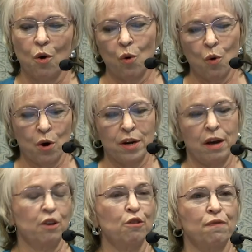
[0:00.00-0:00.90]
or an
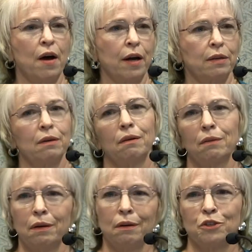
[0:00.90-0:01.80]
undefined
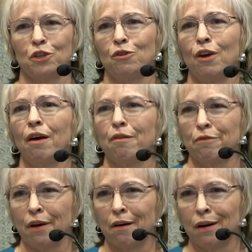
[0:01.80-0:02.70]
clinician
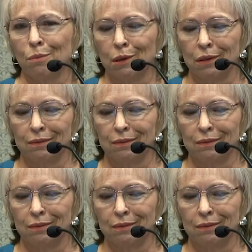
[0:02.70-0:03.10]
variable?